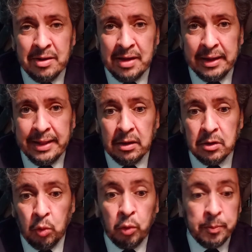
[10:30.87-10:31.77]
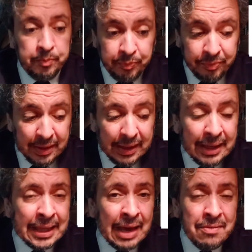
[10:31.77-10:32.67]
So there was a bad
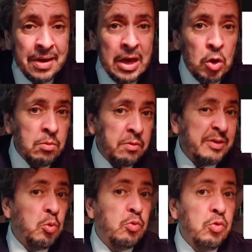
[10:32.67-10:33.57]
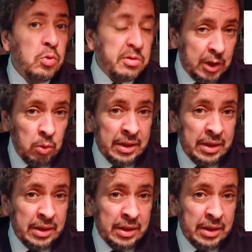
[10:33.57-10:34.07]
safety culture in that company.